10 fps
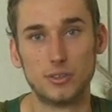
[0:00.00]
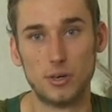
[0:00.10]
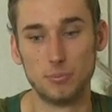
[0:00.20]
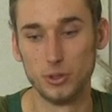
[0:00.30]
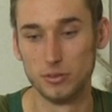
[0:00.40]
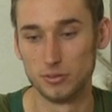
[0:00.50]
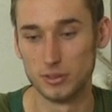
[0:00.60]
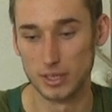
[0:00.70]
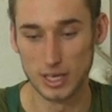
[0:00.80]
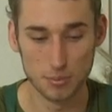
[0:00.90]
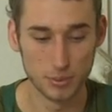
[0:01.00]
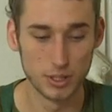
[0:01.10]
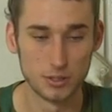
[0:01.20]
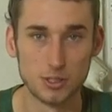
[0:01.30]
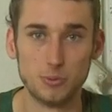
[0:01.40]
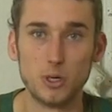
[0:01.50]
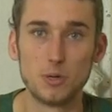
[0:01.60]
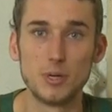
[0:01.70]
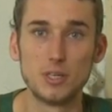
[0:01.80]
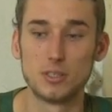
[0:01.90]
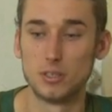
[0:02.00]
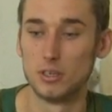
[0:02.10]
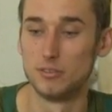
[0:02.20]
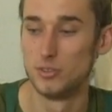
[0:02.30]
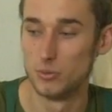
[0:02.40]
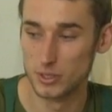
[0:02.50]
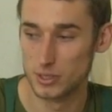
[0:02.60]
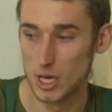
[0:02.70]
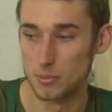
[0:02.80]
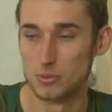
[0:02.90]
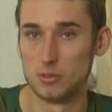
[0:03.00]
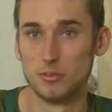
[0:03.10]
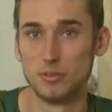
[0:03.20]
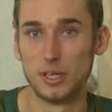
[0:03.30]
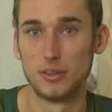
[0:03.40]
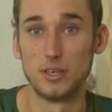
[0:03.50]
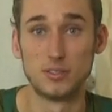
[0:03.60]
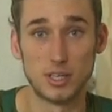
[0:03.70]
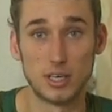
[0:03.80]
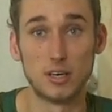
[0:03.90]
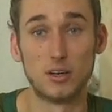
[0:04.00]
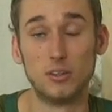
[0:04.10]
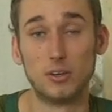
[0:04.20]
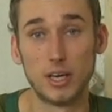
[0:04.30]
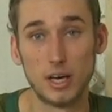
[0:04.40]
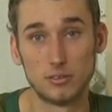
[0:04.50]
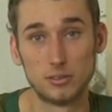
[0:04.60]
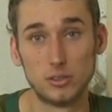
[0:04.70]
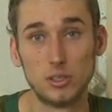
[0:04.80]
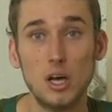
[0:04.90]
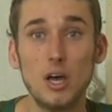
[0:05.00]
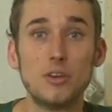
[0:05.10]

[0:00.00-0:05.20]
So I'll move the camera into the workbench. I'll get a few examples of things that you got to look out for.